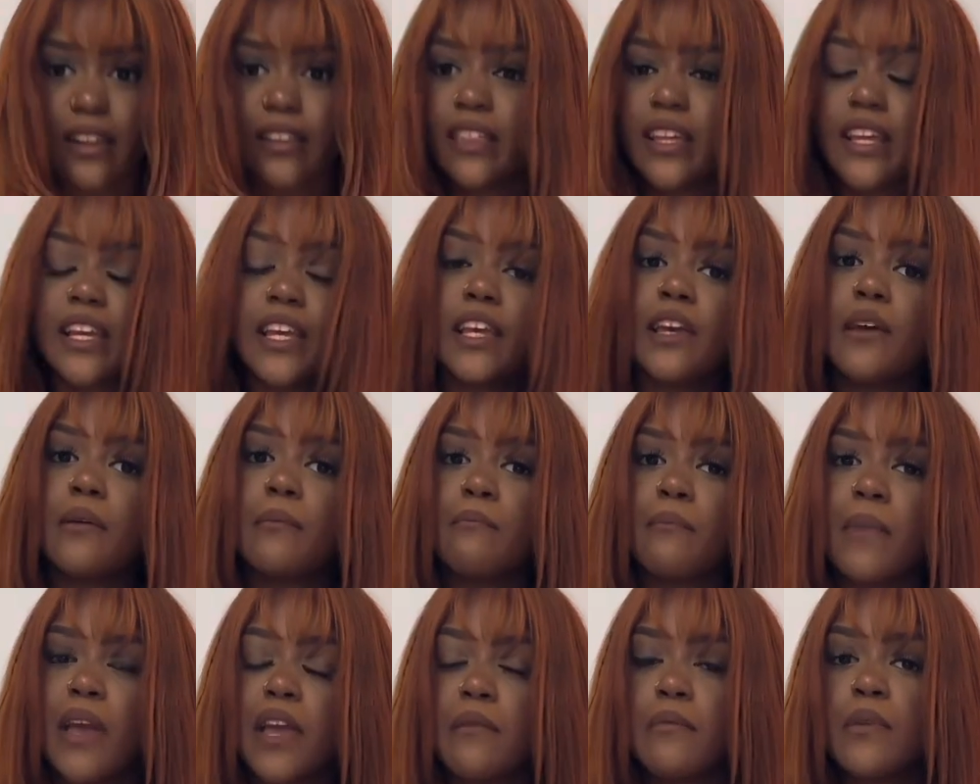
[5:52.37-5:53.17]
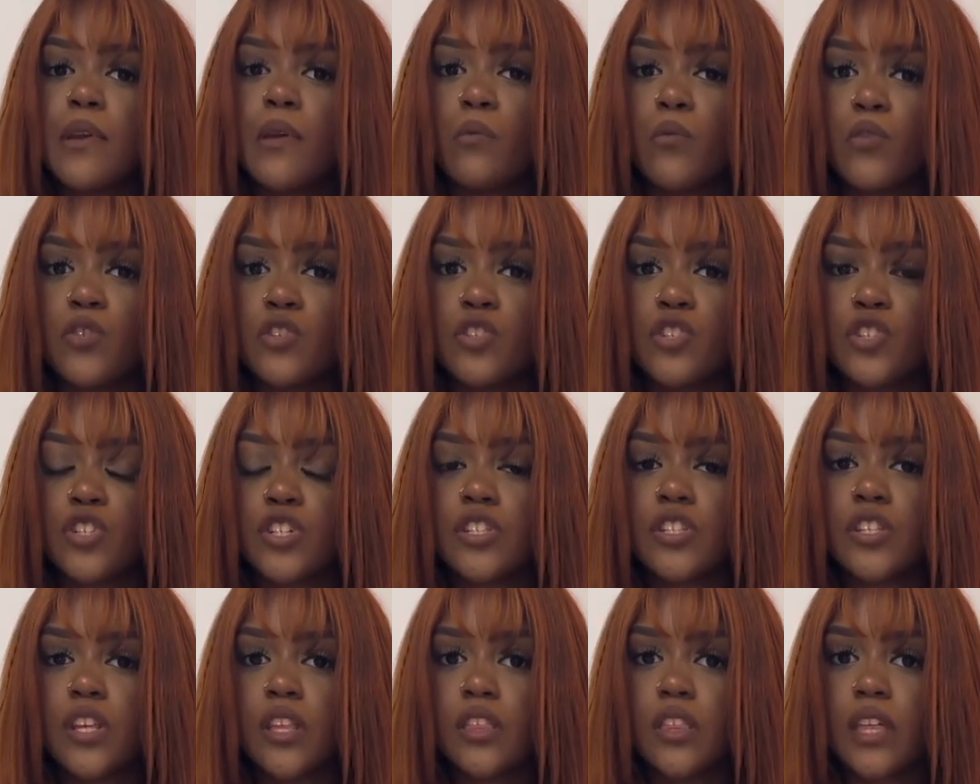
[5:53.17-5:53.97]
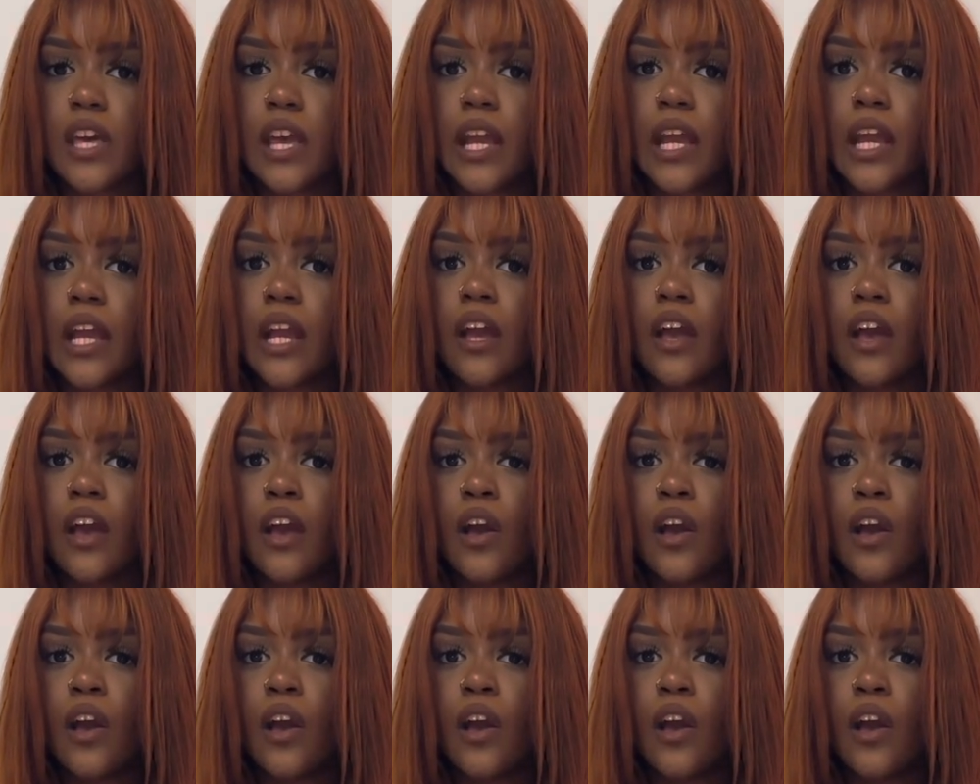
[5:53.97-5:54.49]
I think it maybe was just a thing